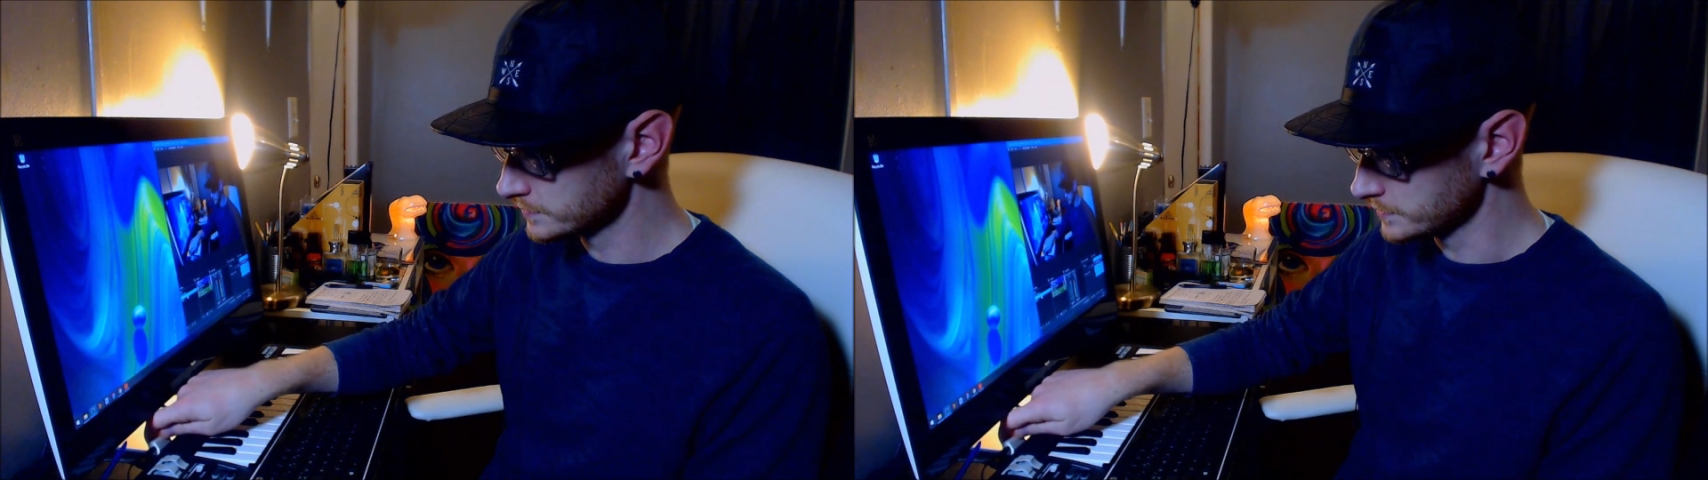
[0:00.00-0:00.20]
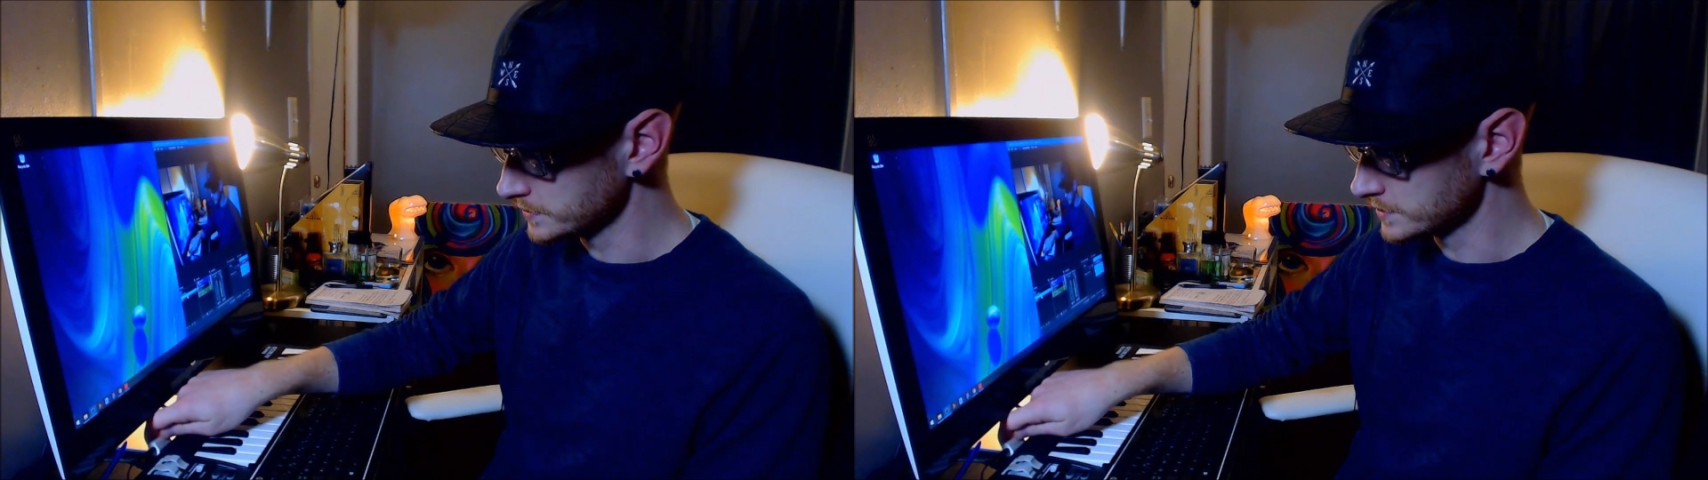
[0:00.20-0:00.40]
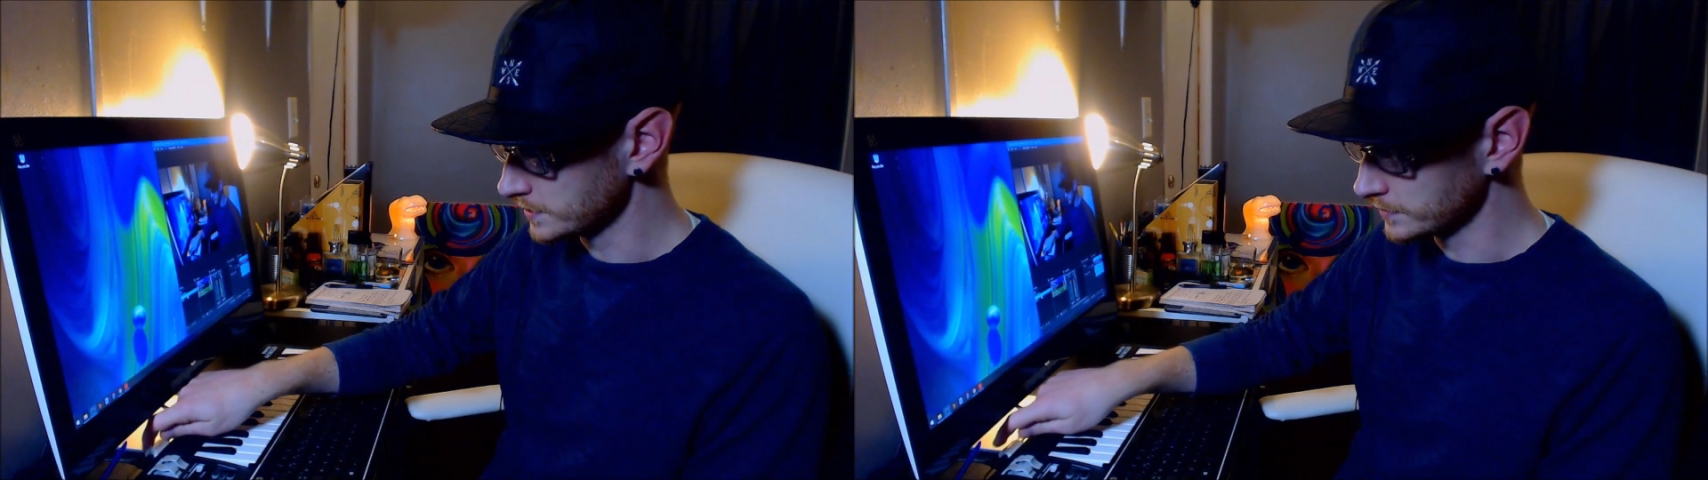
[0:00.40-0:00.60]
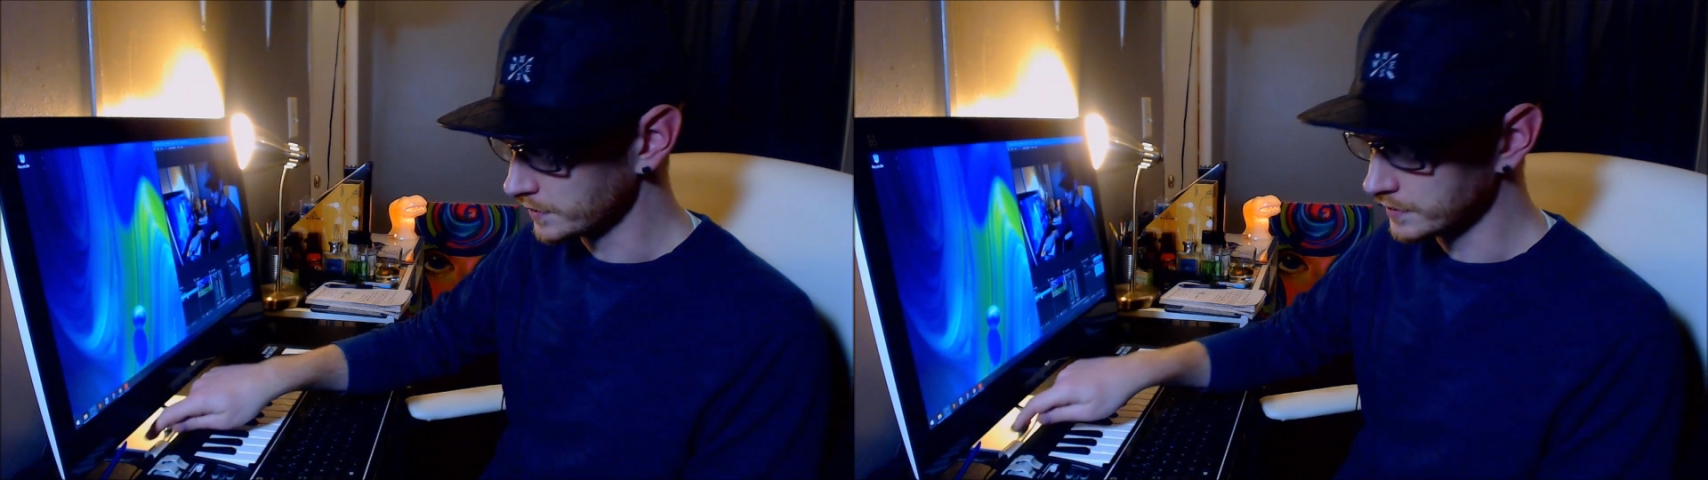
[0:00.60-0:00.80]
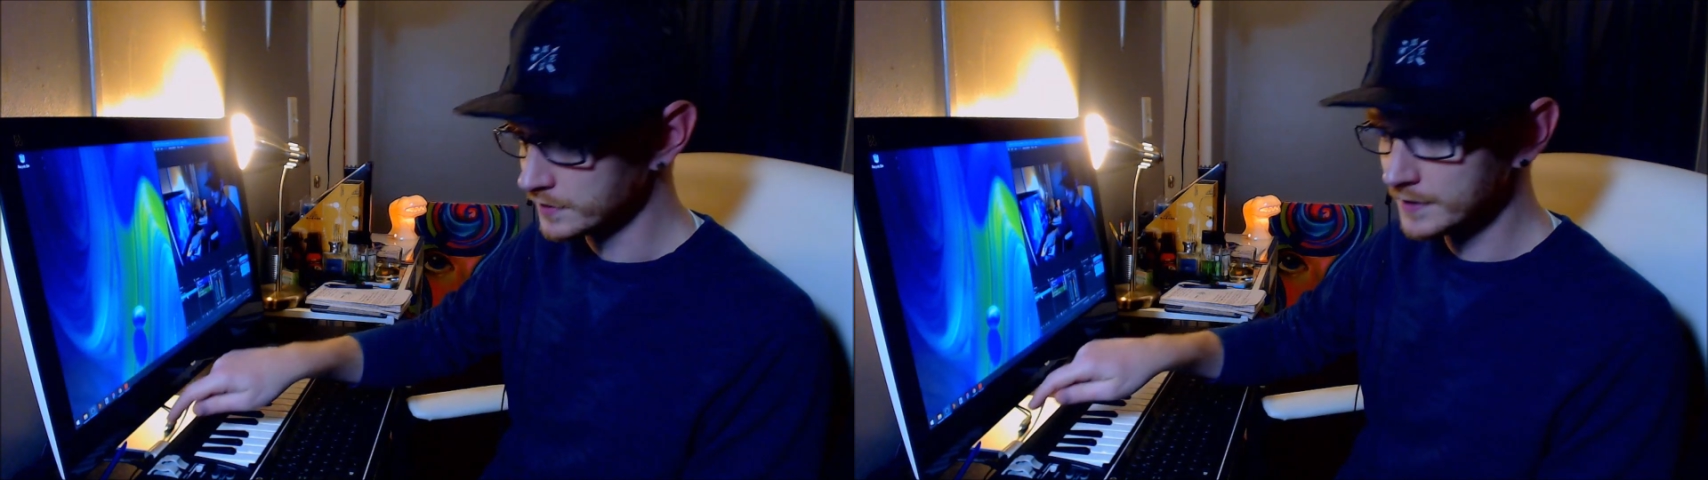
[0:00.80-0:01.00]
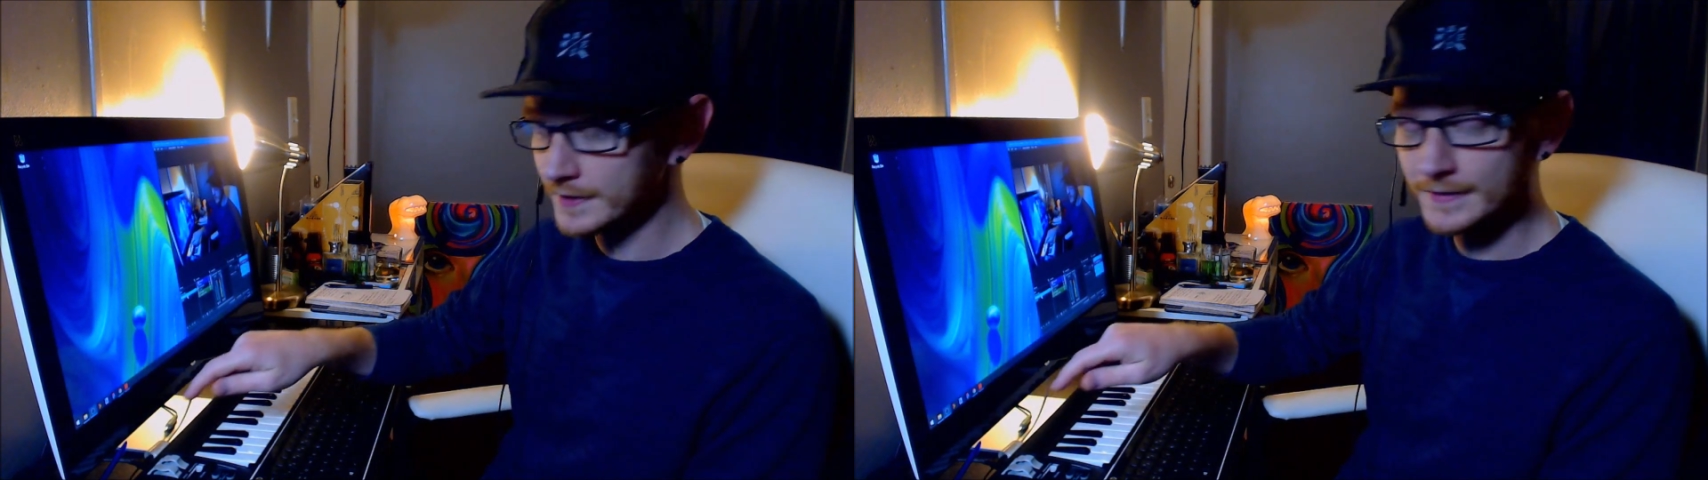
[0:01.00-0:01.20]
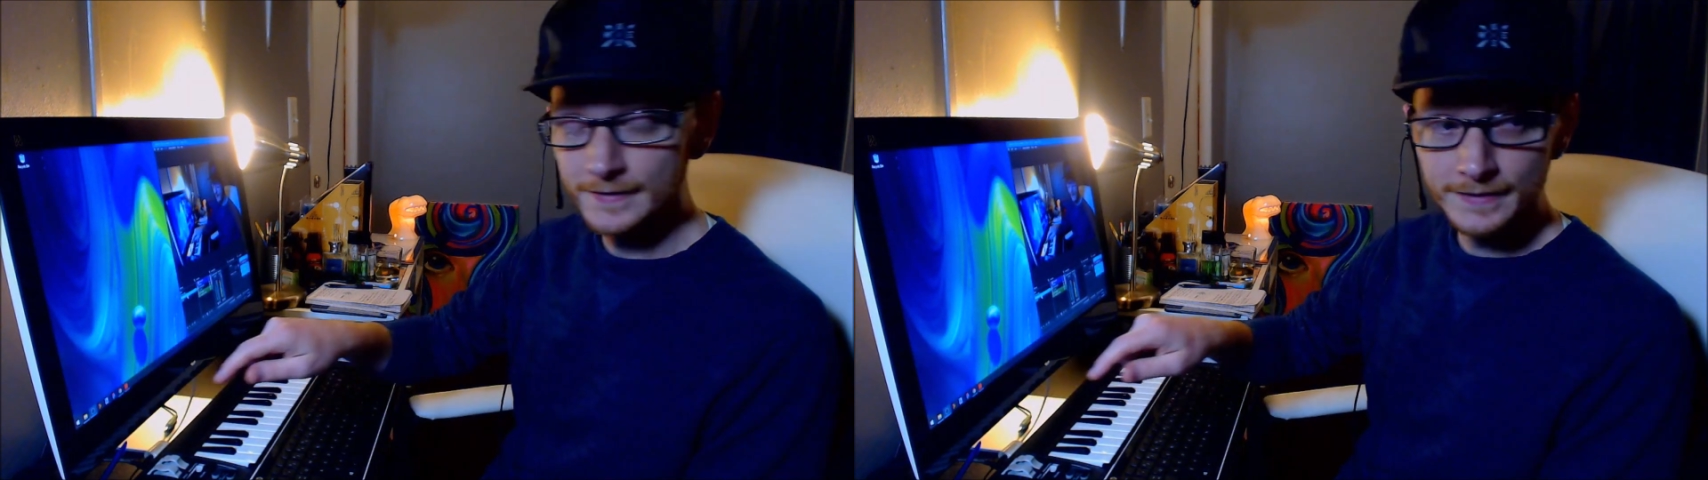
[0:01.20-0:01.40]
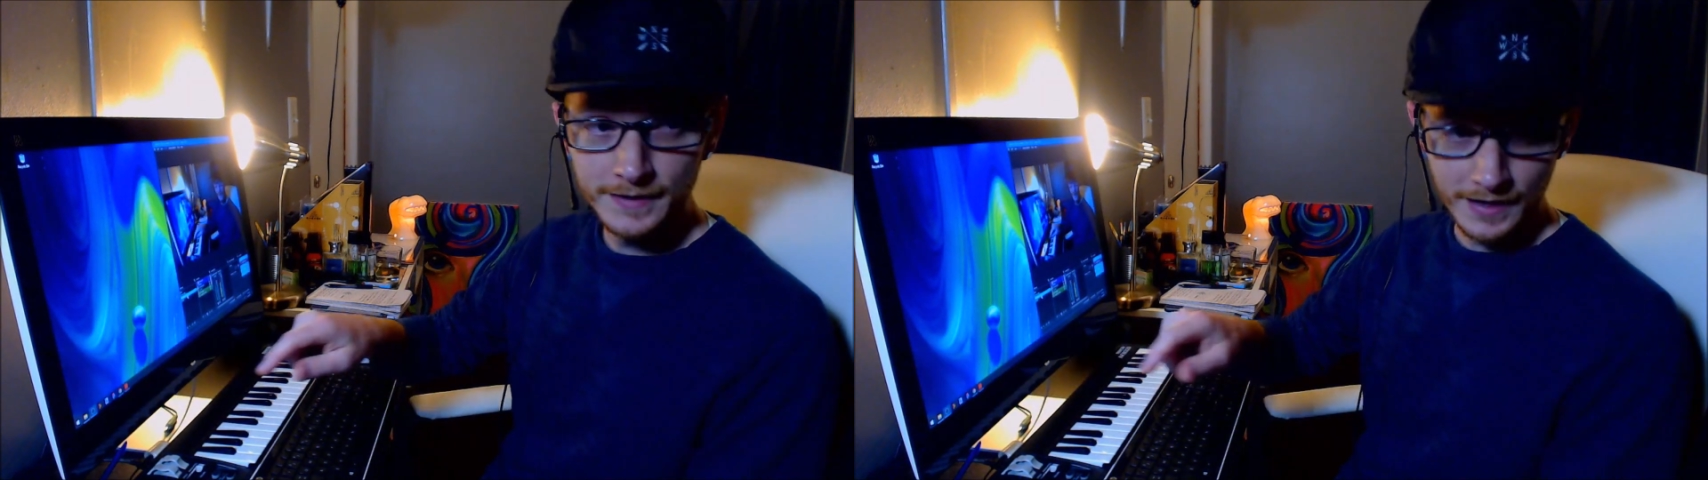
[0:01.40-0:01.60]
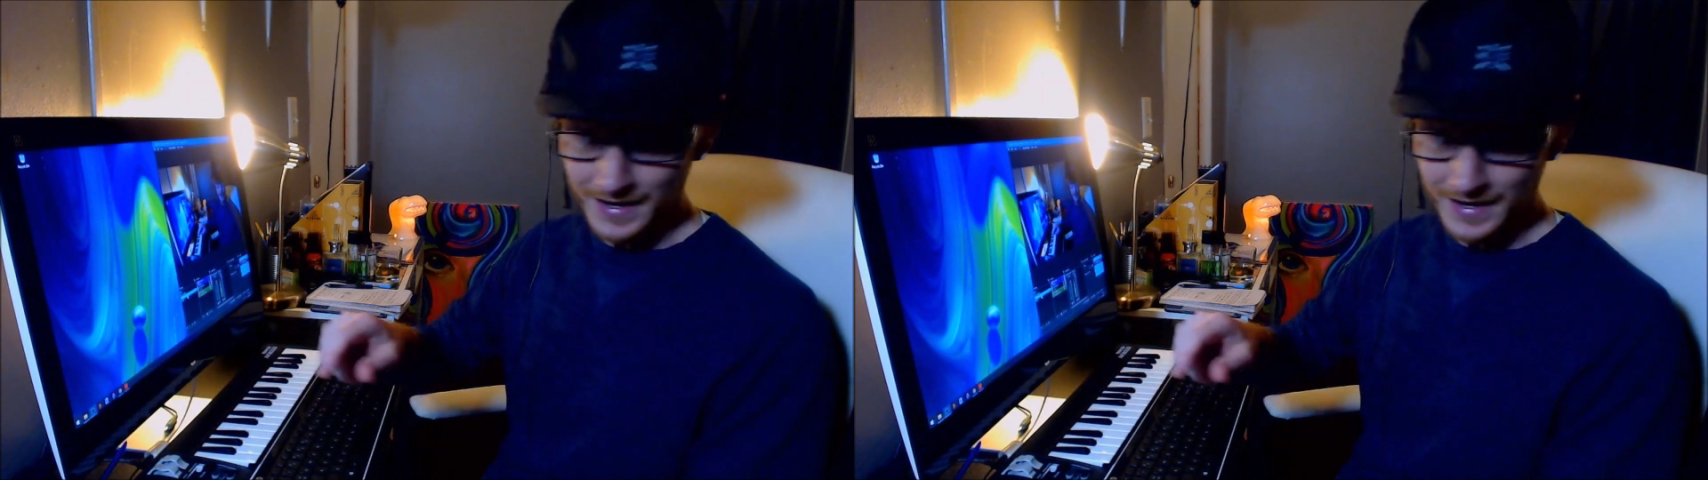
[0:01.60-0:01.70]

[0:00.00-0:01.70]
for this sound card. I